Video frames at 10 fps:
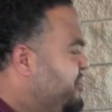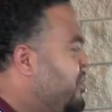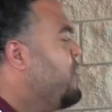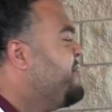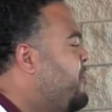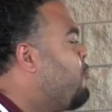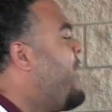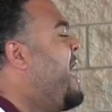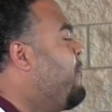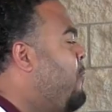Do it the
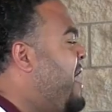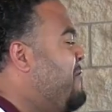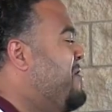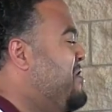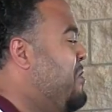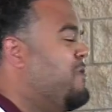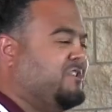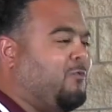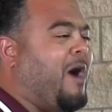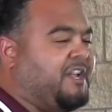right way when no
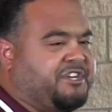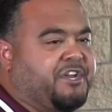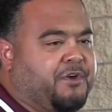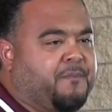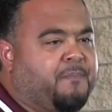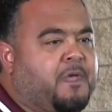one's watching you.